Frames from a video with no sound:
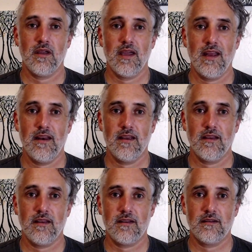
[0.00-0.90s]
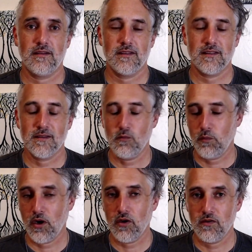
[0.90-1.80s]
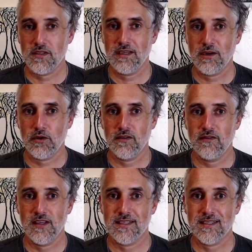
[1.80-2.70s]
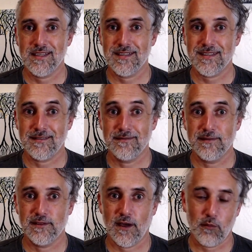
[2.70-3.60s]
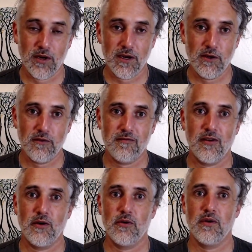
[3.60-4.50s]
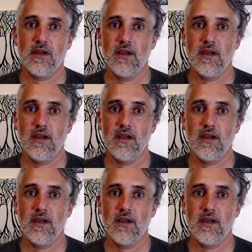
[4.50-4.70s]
And the part of the secret of this is not bringing your phone,